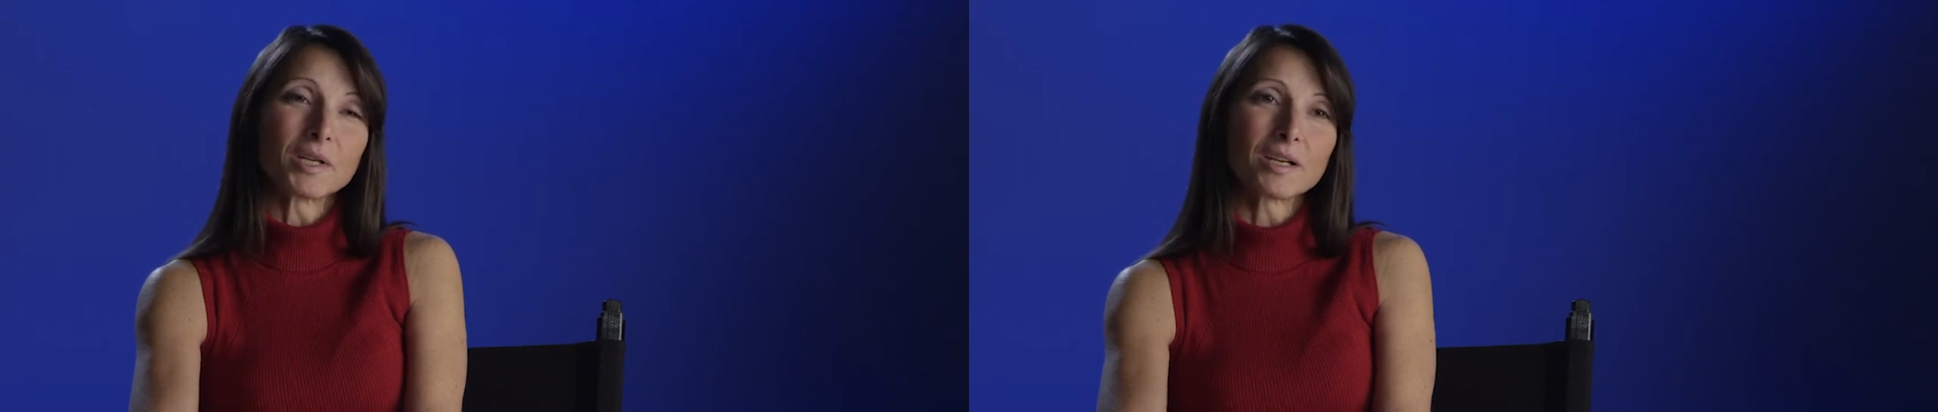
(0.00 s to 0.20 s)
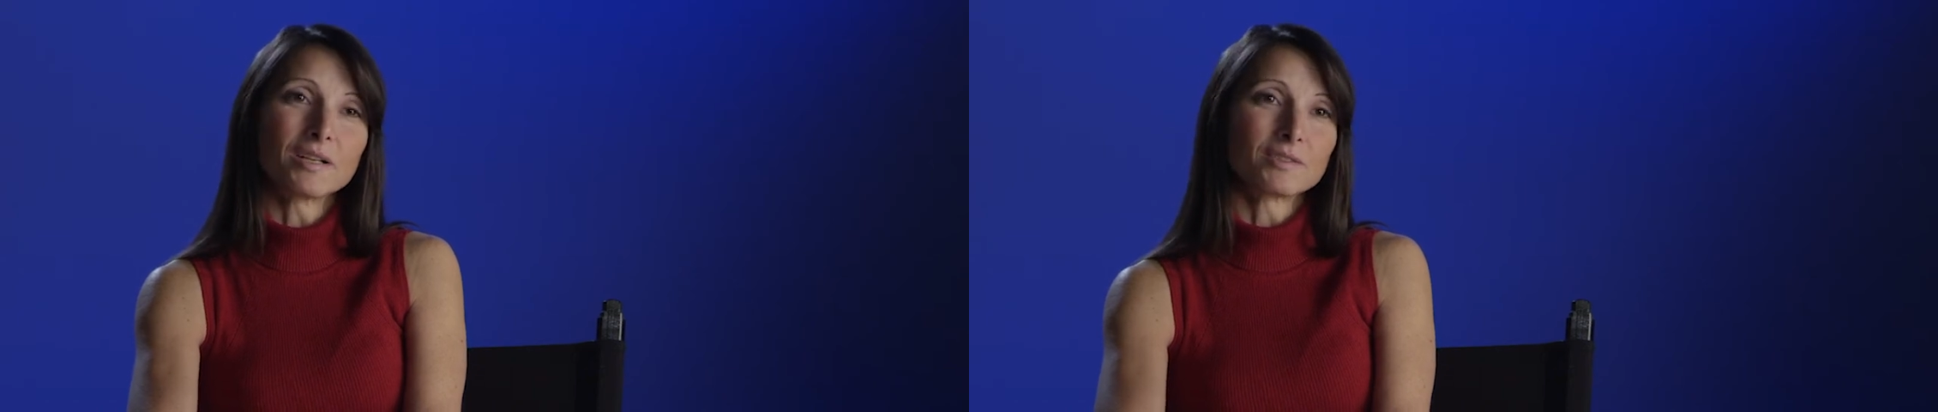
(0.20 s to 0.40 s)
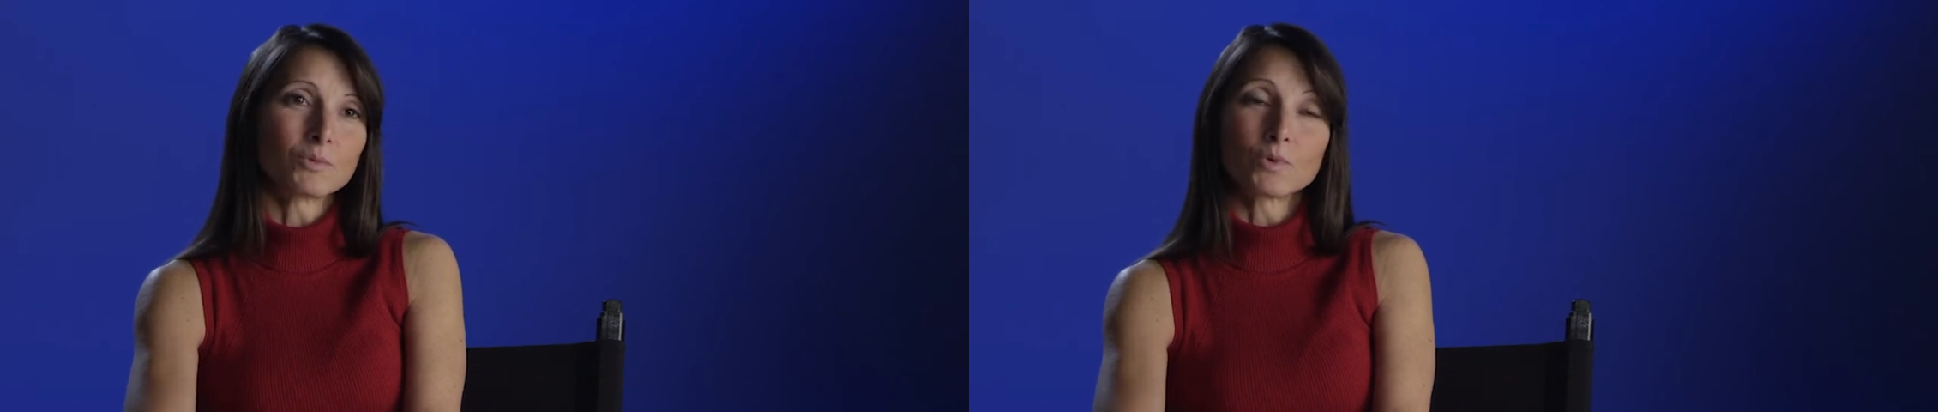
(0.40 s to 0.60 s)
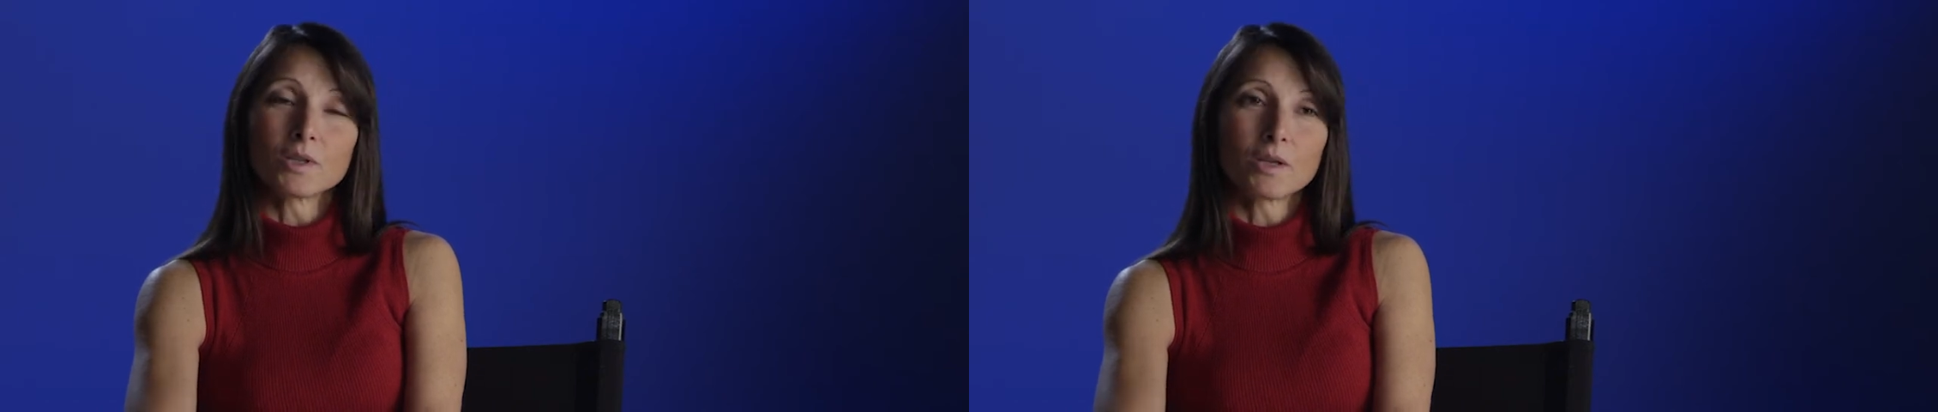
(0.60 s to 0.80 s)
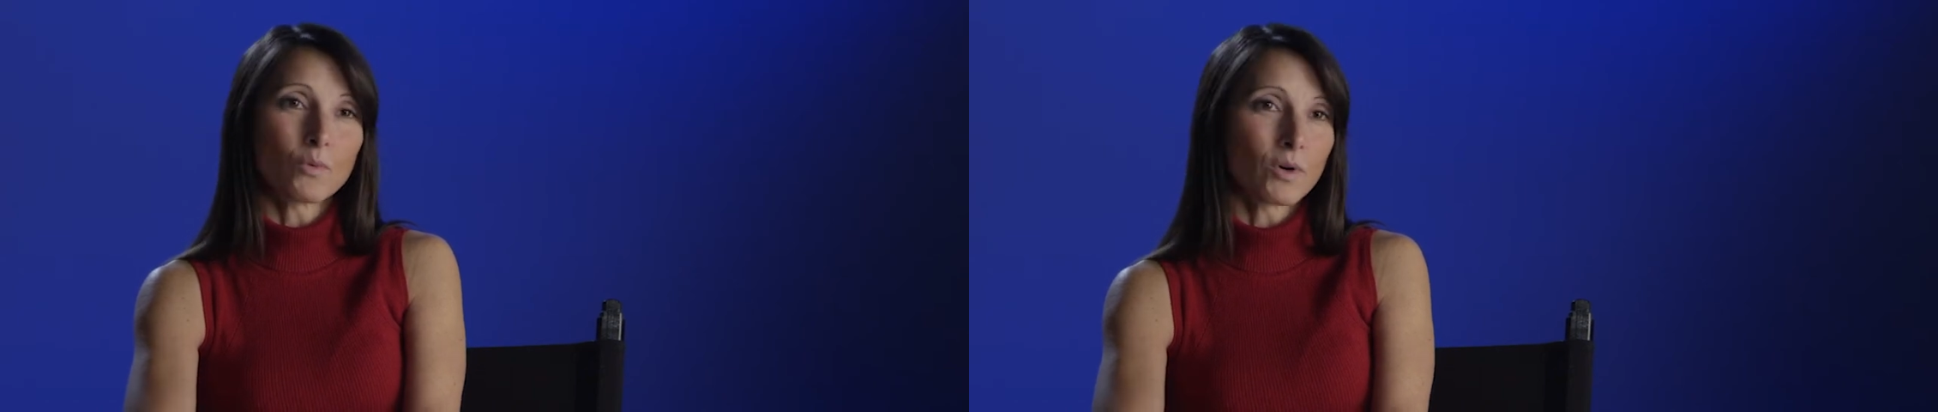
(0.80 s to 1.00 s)
because it
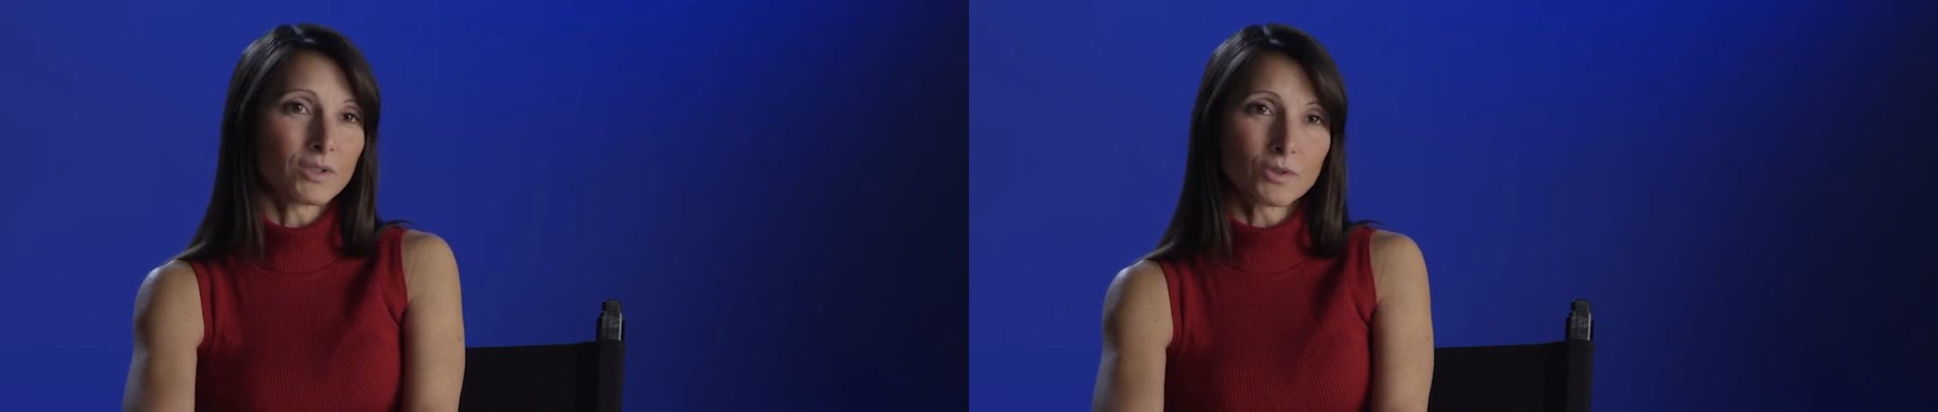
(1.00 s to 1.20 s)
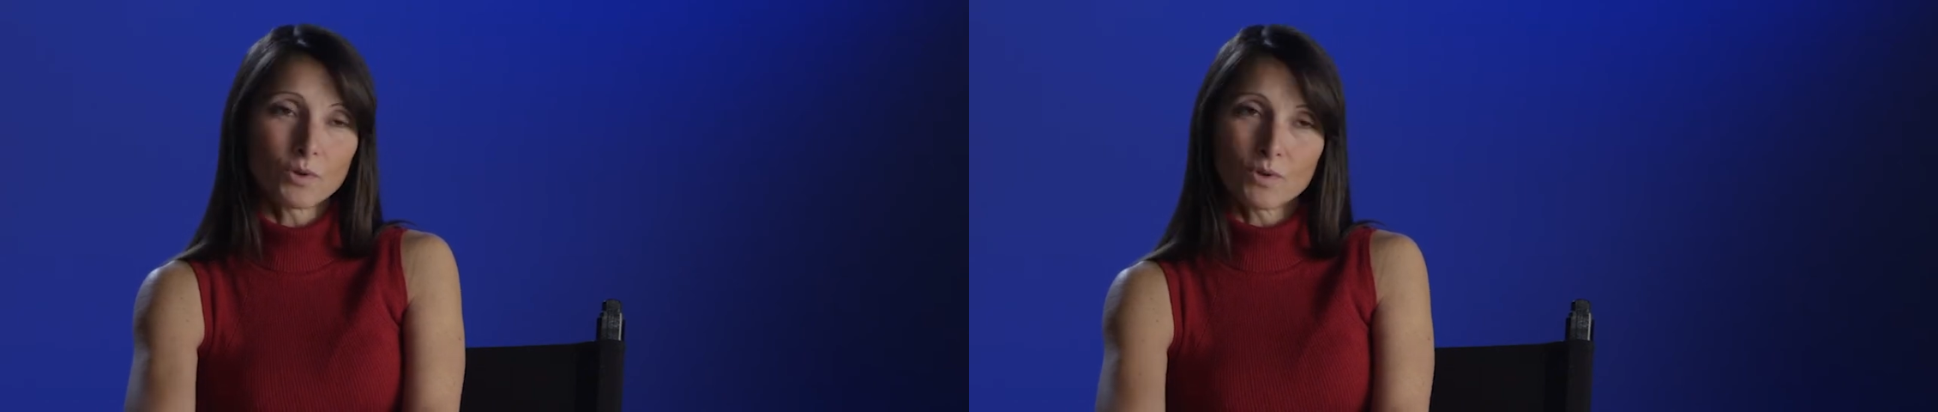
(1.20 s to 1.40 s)
really was no